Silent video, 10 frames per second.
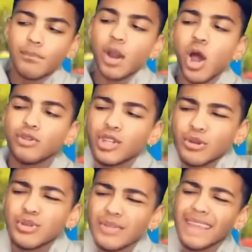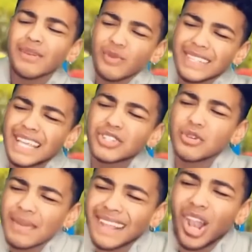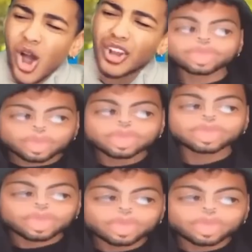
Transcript: Bro, don't you think recess should be longer?